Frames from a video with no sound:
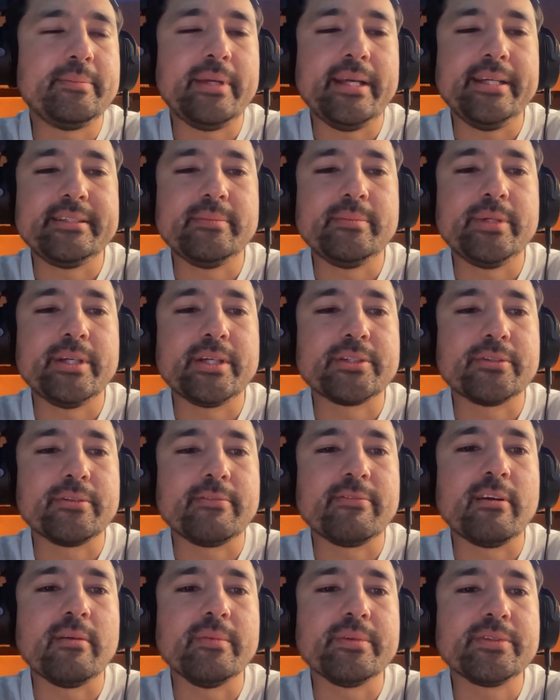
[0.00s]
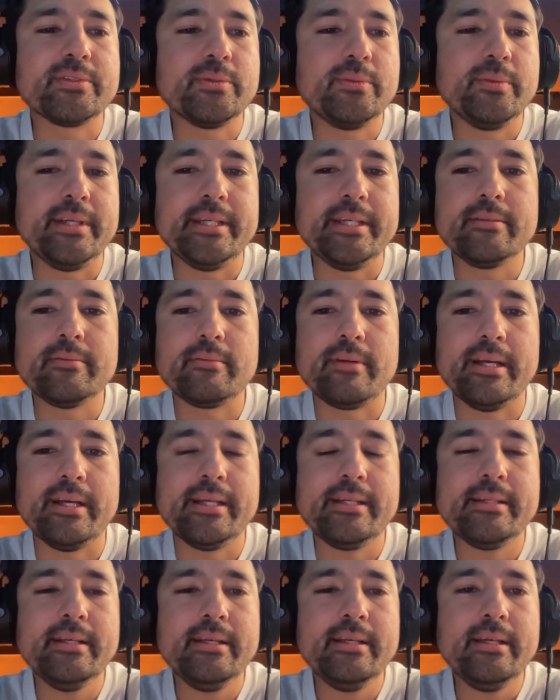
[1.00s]
paint a picture from a tweet,
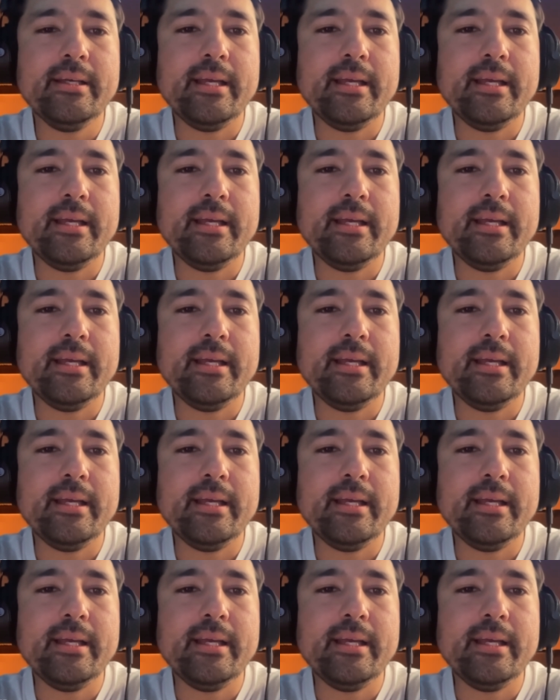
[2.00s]
right?